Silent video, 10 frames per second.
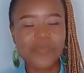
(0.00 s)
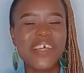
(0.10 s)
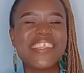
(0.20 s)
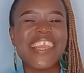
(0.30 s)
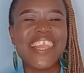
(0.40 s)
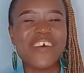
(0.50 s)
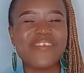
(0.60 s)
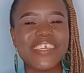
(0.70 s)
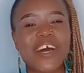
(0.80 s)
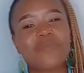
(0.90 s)
Spread the
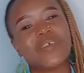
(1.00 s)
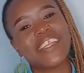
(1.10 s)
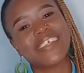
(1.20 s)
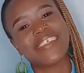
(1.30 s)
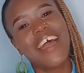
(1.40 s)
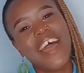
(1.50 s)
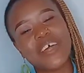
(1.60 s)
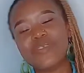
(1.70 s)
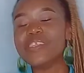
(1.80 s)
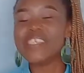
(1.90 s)
love and happiness,
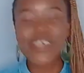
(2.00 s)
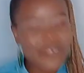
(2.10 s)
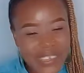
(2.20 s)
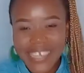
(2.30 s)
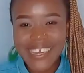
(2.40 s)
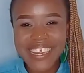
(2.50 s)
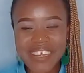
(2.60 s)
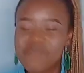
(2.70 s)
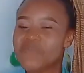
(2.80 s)
and we'll definitely